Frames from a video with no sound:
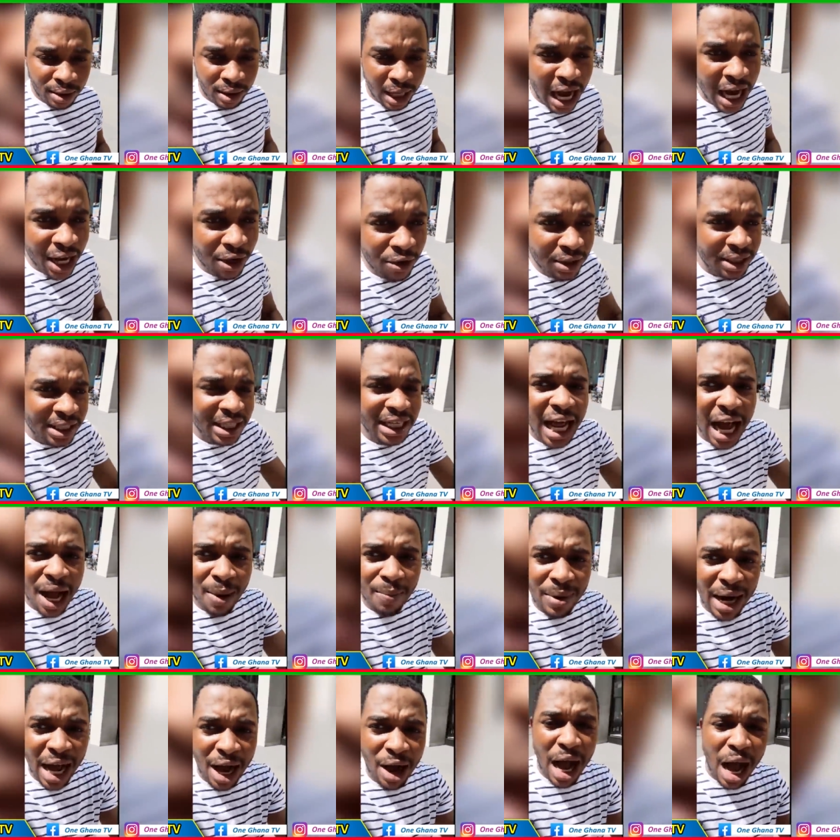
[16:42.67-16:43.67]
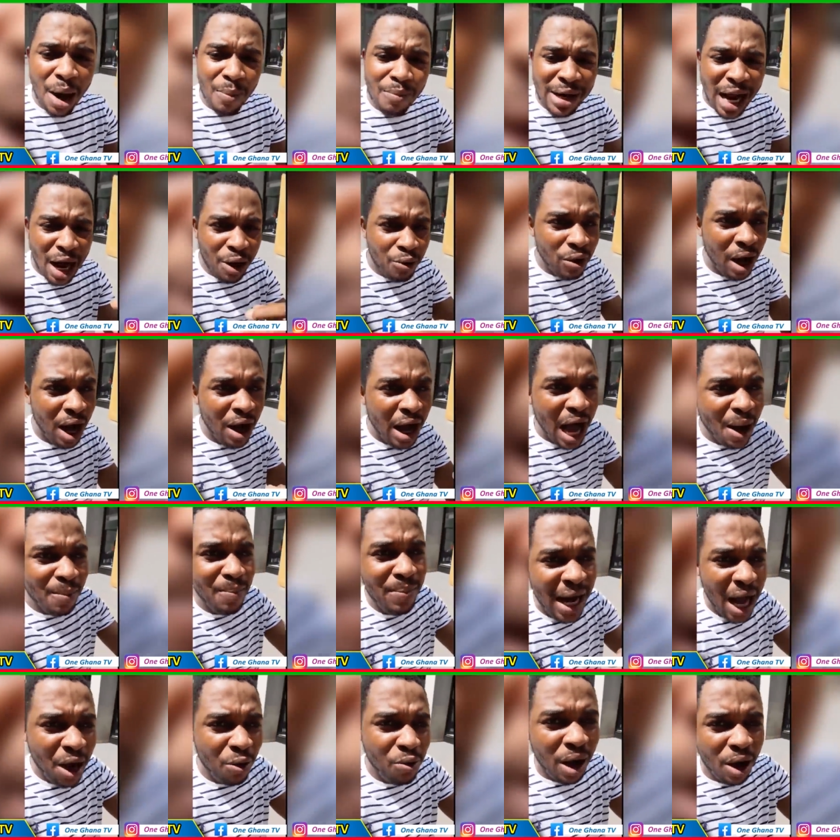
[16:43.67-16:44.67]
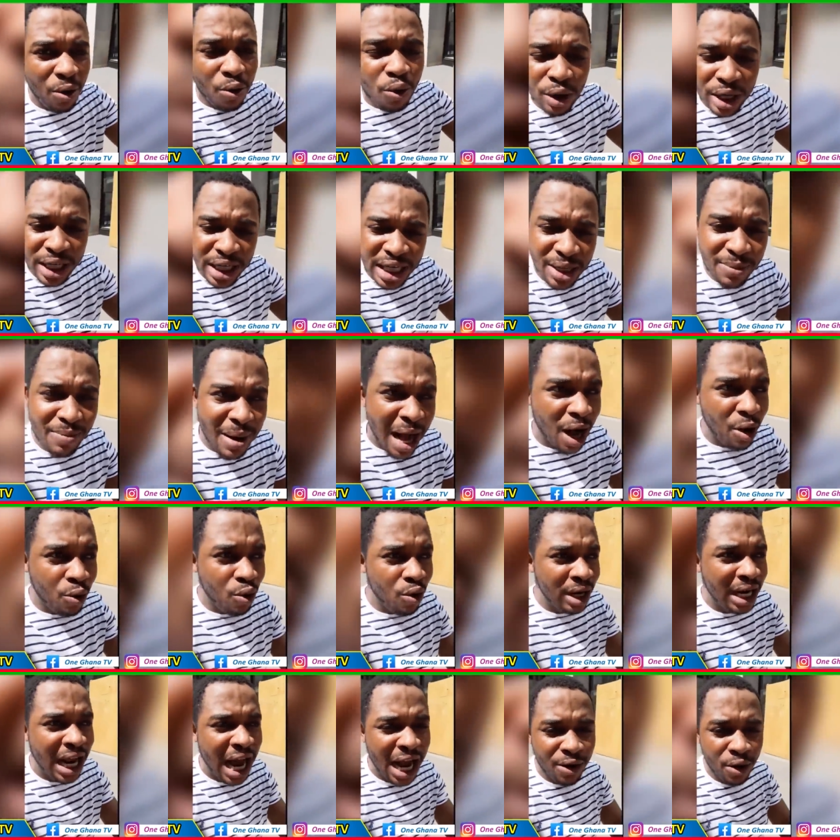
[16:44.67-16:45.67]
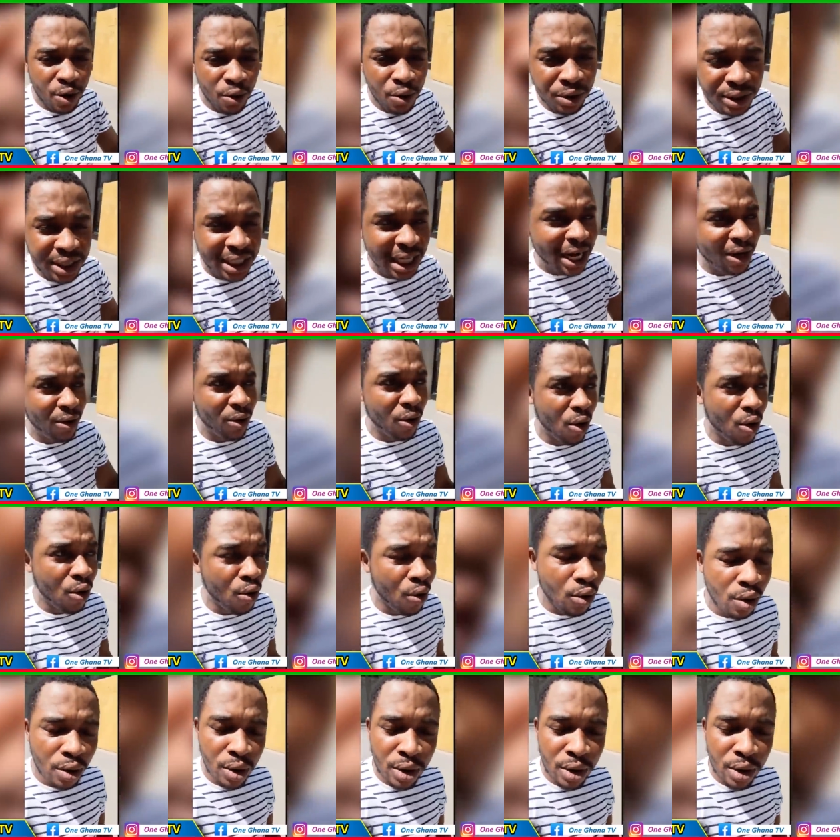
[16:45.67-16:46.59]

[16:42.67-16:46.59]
Anything Abraka Kodiba Konano who said no.